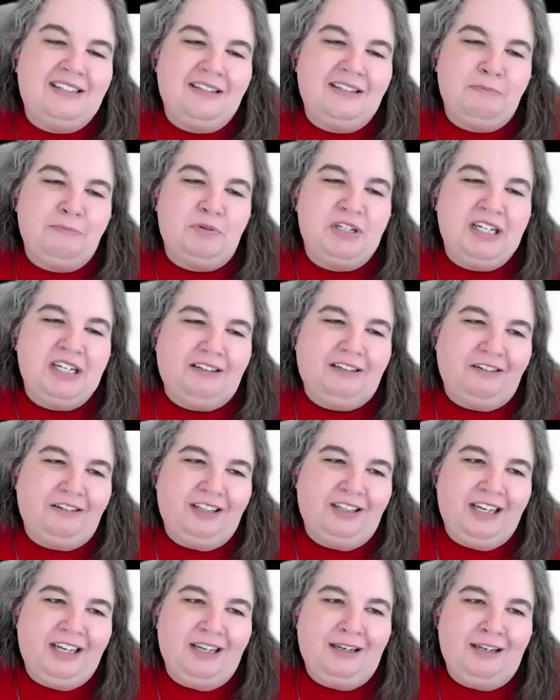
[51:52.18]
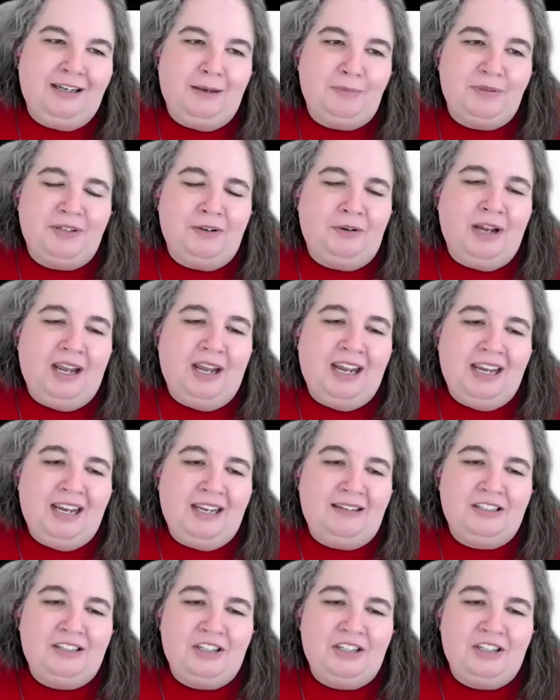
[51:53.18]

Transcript: particularly in episode eight,